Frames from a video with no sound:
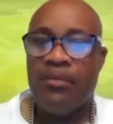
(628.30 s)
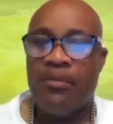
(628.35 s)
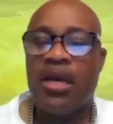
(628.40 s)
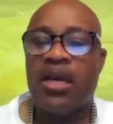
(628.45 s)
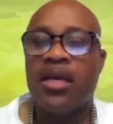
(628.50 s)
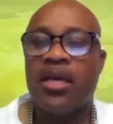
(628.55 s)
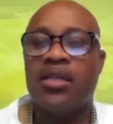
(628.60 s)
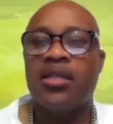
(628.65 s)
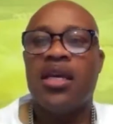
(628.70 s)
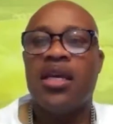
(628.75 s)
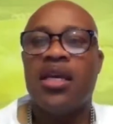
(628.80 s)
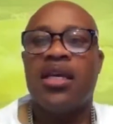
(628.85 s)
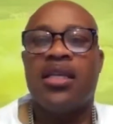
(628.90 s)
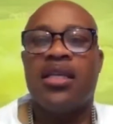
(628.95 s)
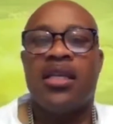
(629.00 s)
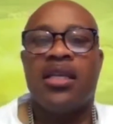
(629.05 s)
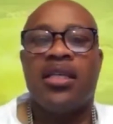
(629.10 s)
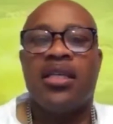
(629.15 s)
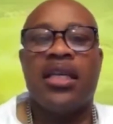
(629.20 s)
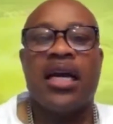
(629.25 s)
Because
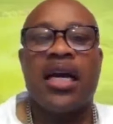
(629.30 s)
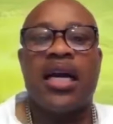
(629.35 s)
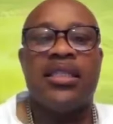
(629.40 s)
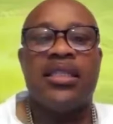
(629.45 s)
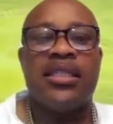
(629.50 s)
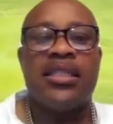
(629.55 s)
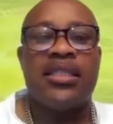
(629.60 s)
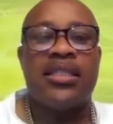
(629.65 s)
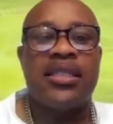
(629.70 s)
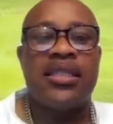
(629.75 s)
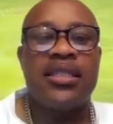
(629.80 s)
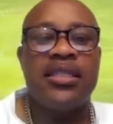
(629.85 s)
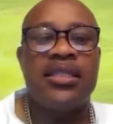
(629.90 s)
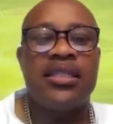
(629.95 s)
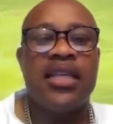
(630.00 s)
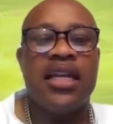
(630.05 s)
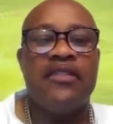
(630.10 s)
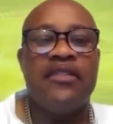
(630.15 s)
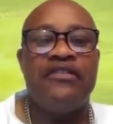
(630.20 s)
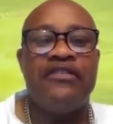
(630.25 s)
the
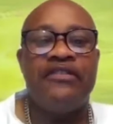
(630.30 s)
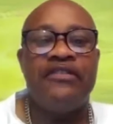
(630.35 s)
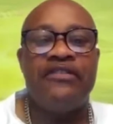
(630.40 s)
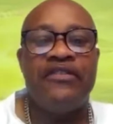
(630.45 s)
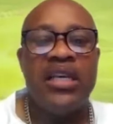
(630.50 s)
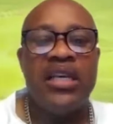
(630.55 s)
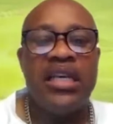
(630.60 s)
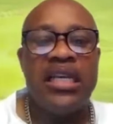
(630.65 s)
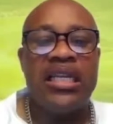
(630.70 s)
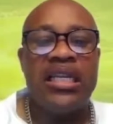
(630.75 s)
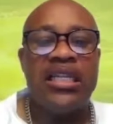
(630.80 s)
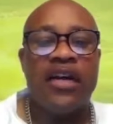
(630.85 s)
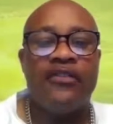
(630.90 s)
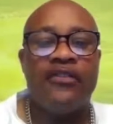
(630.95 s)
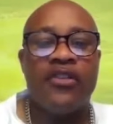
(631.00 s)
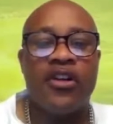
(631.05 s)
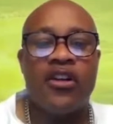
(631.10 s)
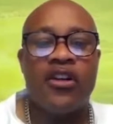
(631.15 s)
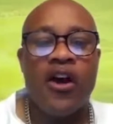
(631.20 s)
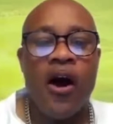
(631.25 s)
consistent feeling
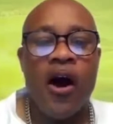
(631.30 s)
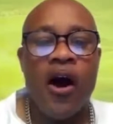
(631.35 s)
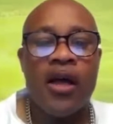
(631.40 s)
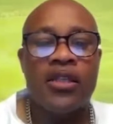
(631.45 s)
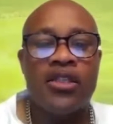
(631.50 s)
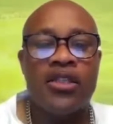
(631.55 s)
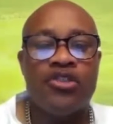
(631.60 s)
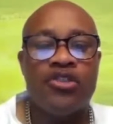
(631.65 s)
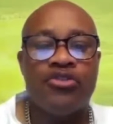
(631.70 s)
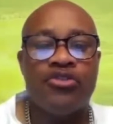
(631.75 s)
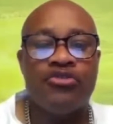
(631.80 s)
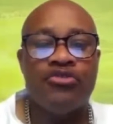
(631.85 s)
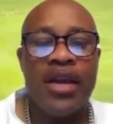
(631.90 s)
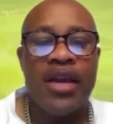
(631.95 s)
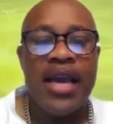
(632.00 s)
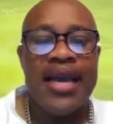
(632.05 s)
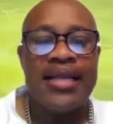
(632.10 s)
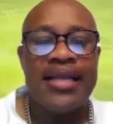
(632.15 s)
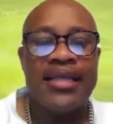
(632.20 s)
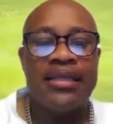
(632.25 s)
of loss
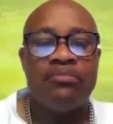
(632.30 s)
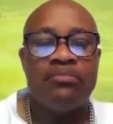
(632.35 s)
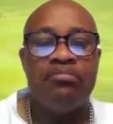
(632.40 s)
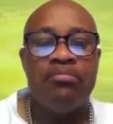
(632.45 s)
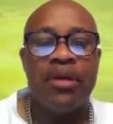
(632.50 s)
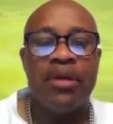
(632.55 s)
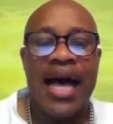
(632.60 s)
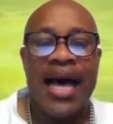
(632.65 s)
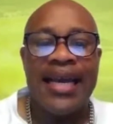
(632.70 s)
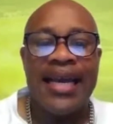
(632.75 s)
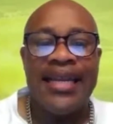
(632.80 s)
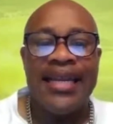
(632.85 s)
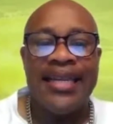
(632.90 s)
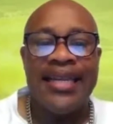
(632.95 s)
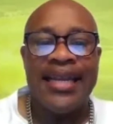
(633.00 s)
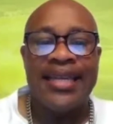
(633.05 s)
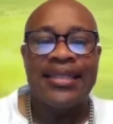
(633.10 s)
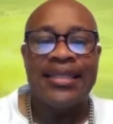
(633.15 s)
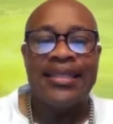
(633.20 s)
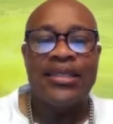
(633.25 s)
creates
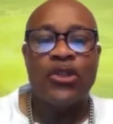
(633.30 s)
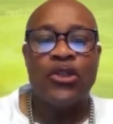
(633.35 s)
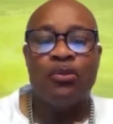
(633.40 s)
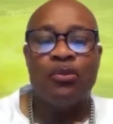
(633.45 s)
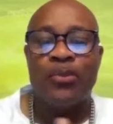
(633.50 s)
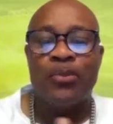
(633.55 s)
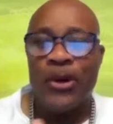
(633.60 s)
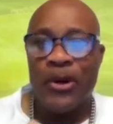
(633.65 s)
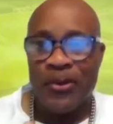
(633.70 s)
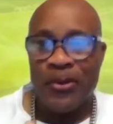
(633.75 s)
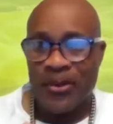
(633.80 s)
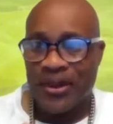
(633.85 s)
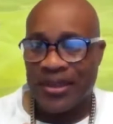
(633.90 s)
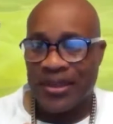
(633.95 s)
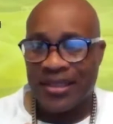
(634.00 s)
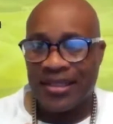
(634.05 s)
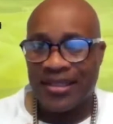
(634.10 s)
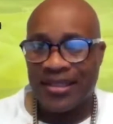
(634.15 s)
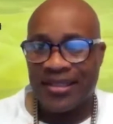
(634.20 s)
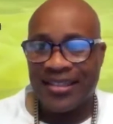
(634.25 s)
blindness to
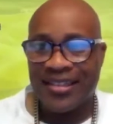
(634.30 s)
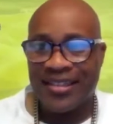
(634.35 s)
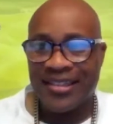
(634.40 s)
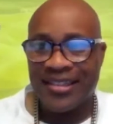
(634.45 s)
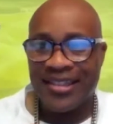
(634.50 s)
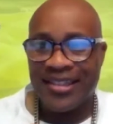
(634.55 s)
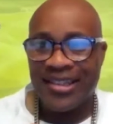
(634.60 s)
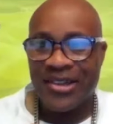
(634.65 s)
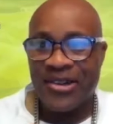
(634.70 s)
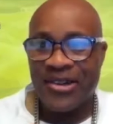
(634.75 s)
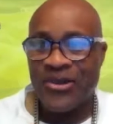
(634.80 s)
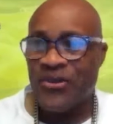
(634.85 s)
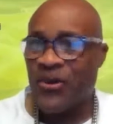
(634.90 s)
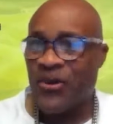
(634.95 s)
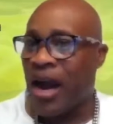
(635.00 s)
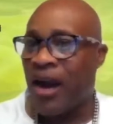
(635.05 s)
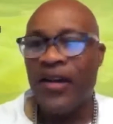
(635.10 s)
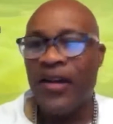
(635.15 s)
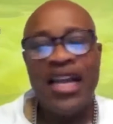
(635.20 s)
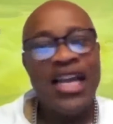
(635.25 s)
purpose.
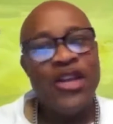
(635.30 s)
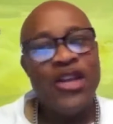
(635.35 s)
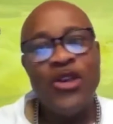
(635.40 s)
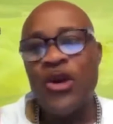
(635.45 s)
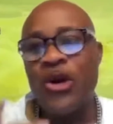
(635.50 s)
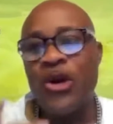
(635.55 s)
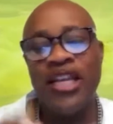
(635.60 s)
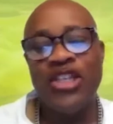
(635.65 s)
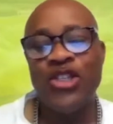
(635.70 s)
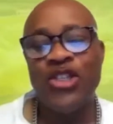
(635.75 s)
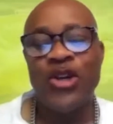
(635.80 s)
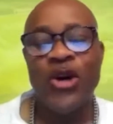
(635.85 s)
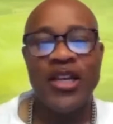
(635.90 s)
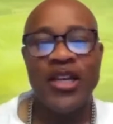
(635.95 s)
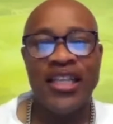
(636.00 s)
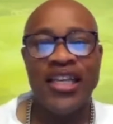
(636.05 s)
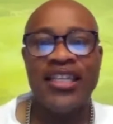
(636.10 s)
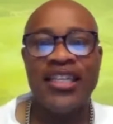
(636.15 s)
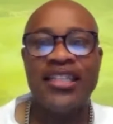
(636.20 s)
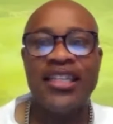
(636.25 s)
Wow, you're going to
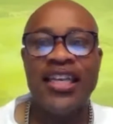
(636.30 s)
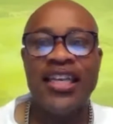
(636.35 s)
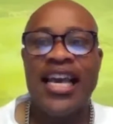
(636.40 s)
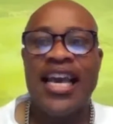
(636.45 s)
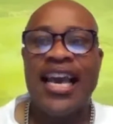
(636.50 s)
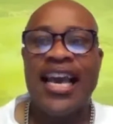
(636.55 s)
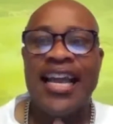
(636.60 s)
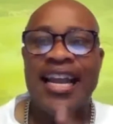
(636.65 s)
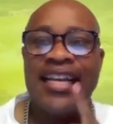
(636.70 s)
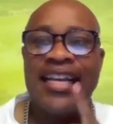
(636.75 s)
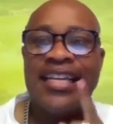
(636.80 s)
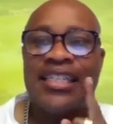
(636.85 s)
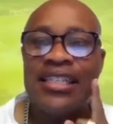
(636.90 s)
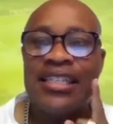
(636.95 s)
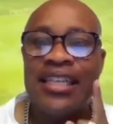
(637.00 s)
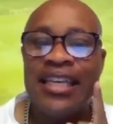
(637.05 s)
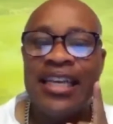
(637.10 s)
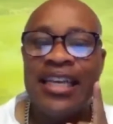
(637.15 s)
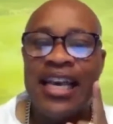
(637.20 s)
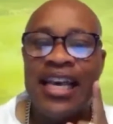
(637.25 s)
enjoy this. Let
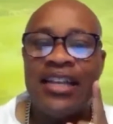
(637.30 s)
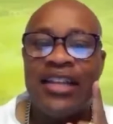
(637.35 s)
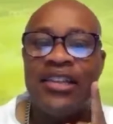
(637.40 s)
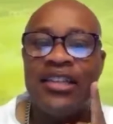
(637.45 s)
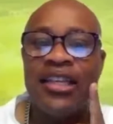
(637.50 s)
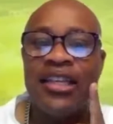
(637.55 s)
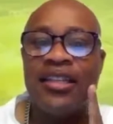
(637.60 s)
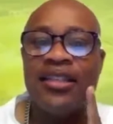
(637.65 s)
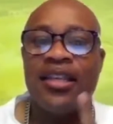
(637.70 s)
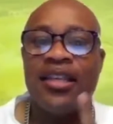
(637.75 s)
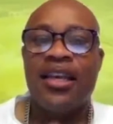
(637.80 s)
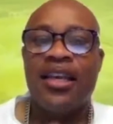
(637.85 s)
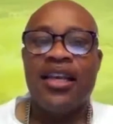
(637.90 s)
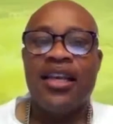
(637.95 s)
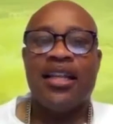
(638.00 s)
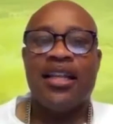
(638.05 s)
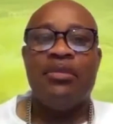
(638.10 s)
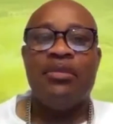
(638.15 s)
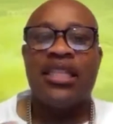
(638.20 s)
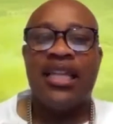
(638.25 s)

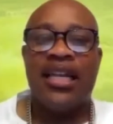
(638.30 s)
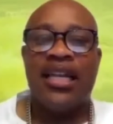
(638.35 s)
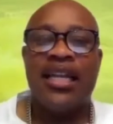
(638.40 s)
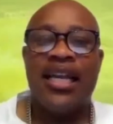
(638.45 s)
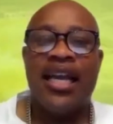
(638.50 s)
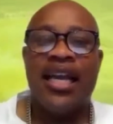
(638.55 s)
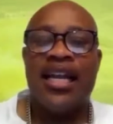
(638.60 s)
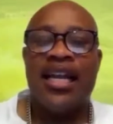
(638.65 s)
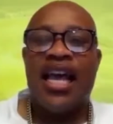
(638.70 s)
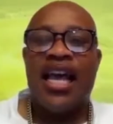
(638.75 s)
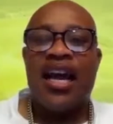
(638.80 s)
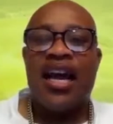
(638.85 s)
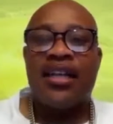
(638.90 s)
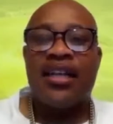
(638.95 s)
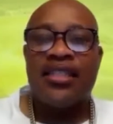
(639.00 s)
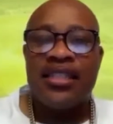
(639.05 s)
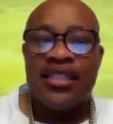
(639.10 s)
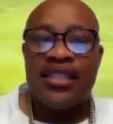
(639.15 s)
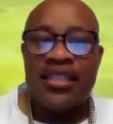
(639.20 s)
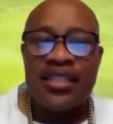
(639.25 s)
me say that again.
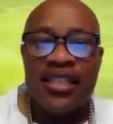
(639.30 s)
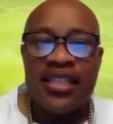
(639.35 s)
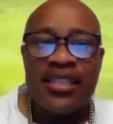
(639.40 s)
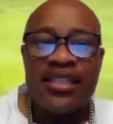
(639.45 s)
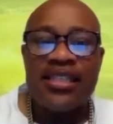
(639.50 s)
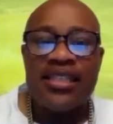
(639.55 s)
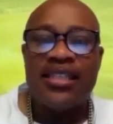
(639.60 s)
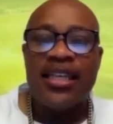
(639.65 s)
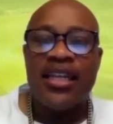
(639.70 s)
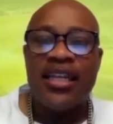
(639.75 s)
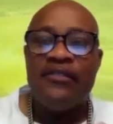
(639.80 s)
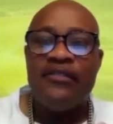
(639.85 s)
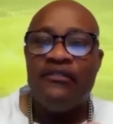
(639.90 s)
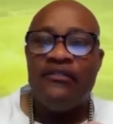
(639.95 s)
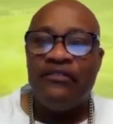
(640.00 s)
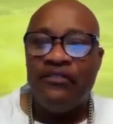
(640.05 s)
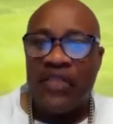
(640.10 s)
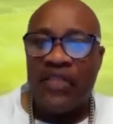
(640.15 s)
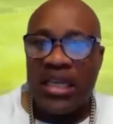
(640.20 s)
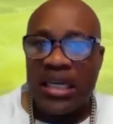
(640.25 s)
Consistent
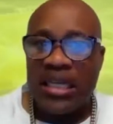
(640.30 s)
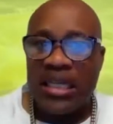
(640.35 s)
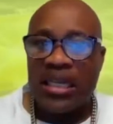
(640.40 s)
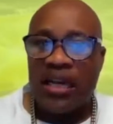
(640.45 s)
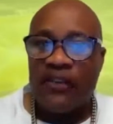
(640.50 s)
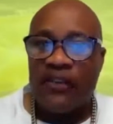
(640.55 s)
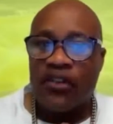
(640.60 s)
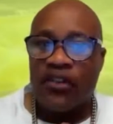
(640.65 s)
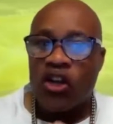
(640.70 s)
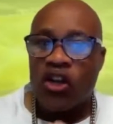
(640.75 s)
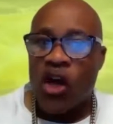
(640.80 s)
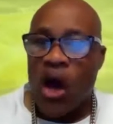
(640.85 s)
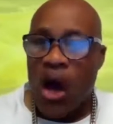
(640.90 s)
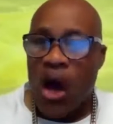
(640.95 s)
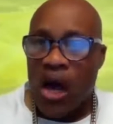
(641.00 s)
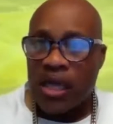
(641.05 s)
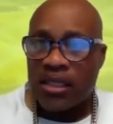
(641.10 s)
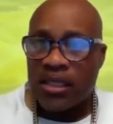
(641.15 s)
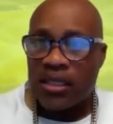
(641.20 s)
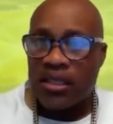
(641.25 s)
feeling of
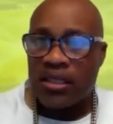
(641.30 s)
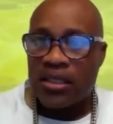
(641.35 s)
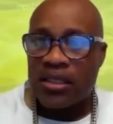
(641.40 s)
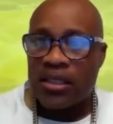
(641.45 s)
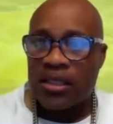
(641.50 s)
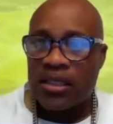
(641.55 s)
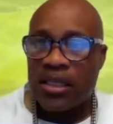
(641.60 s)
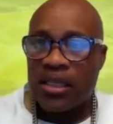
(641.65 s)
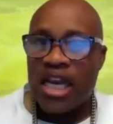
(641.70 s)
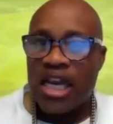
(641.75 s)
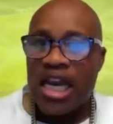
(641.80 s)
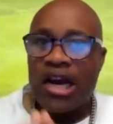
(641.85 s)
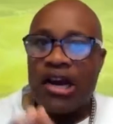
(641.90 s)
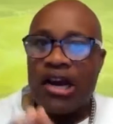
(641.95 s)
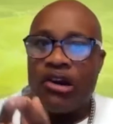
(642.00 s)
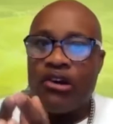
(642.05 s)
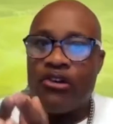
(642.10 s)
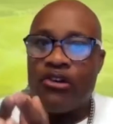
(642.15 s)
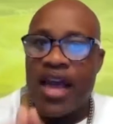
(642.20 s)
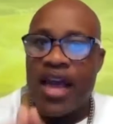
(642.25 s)
loss
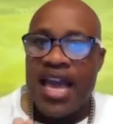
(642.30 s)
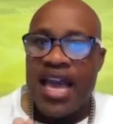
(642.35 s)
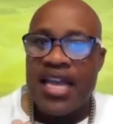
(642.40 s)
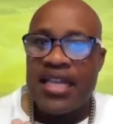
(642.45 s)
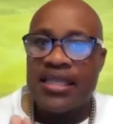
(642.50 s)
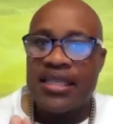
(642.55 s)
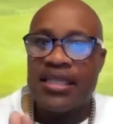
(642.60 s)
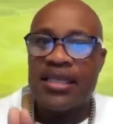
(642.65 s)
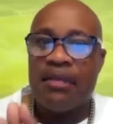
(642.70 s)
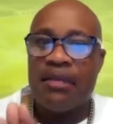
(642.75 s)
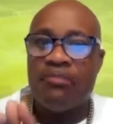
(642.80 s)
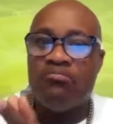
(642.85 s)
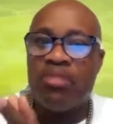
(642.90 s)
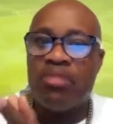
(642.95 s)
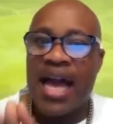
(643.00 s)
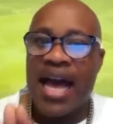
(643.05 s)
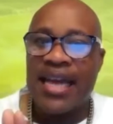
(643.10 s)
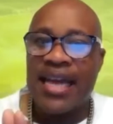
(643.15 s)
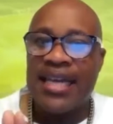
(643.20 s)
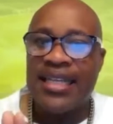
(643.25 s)
creates
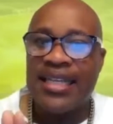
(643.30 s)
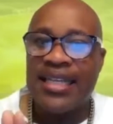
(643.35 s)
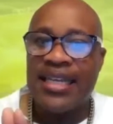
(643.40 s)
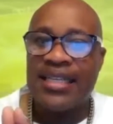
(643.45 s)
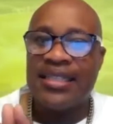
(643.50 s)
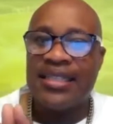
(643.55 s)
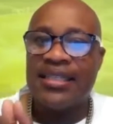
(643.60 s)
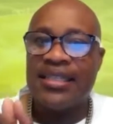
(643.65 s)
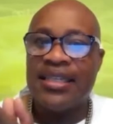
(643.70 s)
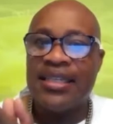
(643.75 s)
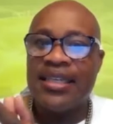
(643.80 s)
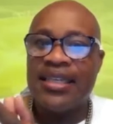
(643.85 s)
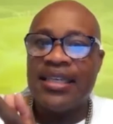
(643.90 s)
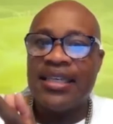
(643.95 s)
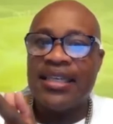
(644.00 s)
blindness